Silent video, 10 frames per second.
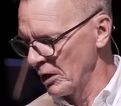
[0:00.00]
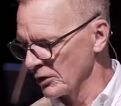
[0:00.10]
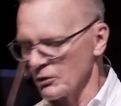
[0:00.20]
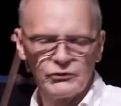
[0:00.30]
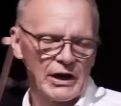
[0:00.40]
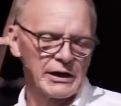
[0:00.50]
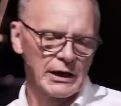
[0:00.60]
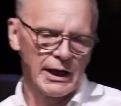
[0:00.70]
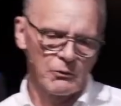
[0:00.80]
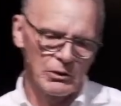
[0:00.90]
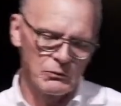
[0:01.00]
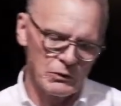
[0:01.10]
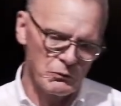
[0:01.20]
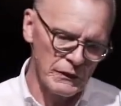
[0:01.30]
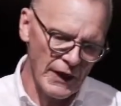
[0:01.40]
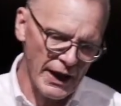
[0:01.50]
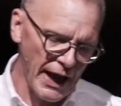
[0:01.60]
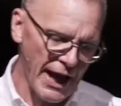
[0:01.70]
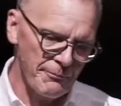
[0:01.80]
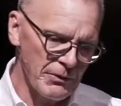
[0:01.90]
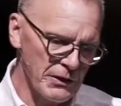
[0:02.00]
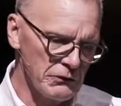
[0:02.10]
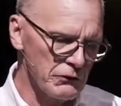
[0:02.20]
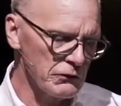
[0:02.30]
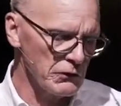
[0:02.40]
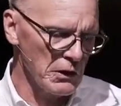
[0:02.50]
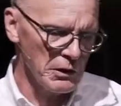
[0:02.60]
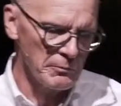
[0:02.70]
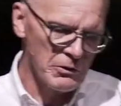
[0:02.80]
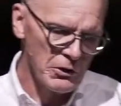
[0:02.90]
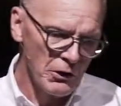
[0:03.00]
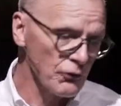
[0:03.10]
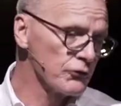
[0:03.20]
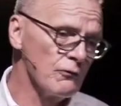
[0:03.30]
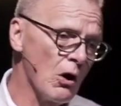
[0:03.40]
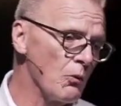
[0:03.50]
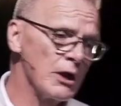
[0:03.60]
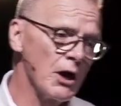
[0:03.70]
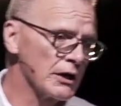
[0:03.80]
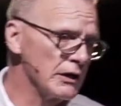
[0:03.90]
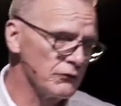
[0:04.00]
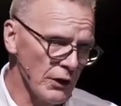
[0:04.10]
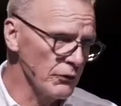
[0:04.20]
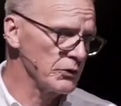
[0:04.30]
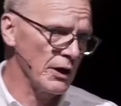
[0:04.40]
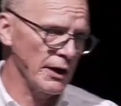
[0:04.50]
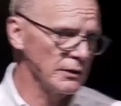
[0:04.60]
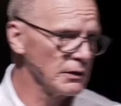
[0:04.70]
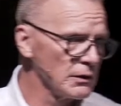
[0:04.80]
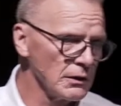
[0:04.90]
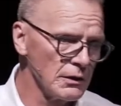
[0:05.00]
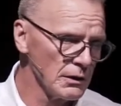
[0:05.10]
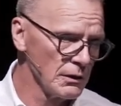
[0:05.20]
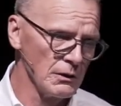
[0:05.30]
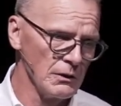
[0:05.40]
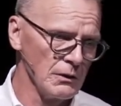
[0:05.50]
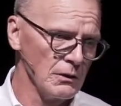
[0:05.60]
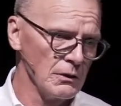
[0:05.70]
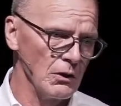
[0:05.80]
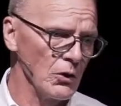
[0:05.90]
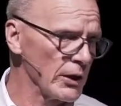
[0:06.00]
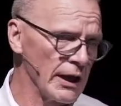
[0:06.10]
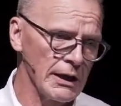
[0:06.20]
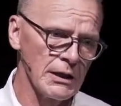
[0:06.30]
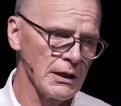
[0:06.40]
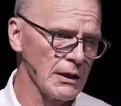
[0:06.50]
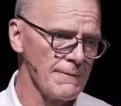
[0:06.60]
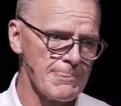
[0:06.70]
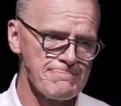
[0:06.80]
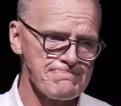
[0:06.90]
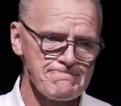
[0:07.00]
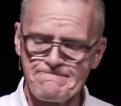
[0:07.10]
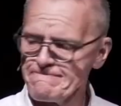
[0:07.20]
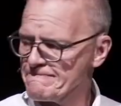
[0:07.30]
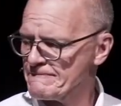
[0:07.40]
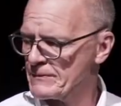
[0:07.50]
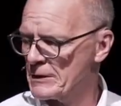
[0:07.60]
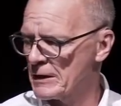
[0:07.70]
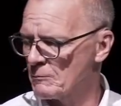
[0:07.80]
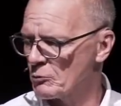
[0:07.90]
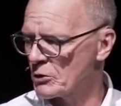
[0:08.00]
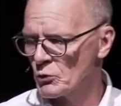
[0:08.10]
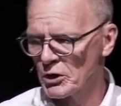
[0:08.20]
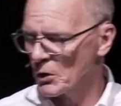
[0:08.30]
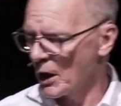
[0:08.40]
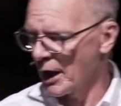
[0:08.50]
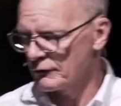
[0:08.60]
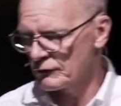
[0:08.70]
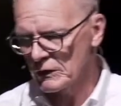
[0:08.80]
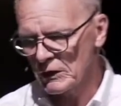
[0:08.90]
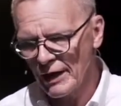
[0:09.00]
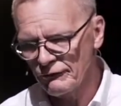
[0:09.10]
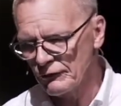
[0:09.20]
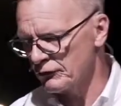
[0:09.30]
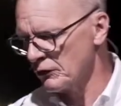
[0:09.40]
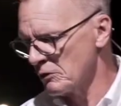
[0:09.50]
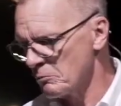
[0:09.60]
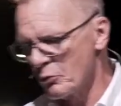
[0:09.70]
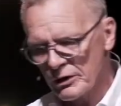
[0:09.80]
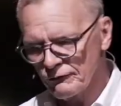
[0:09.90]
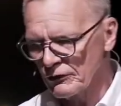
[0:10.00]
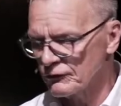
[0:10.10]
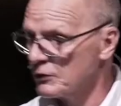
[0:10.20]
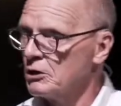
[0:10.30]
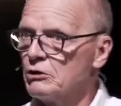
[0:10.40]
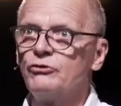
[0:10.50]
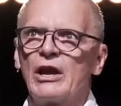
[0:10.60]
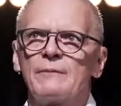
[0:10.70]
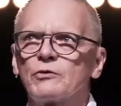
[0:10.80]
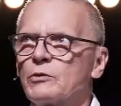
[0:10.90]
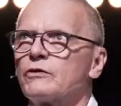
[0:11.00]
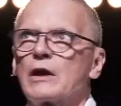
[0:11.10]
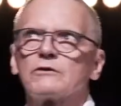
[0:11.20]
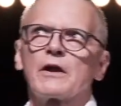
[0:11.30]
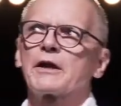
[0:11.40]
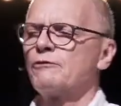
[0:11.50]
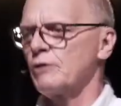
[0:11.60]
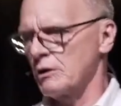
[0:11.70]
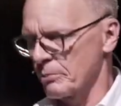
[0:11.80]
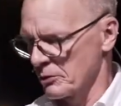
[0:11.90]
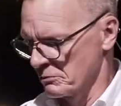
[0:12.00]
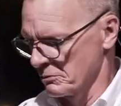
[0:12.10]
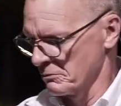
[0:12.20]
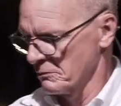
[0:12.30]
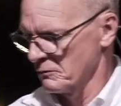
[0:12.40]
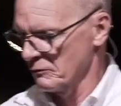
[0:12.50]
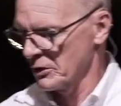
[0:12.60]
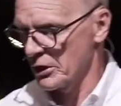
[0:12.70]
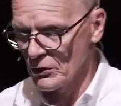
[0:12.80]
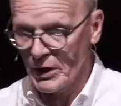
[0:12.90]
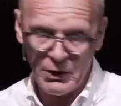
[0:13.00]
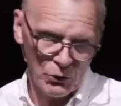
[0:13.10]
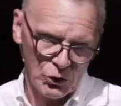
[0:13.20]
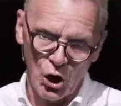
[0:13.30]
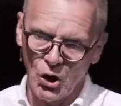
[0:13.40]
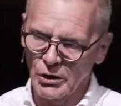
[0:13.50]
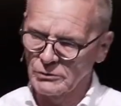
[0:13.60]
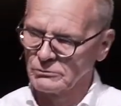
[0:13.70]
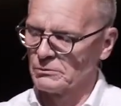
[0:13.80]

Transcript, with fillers: you know, Jan and I, when, when, when that happens, um, first of all, we hug each other tight, okay? Um, we realize that life is brief. It's, James would say it's like a vapor, here now and gone.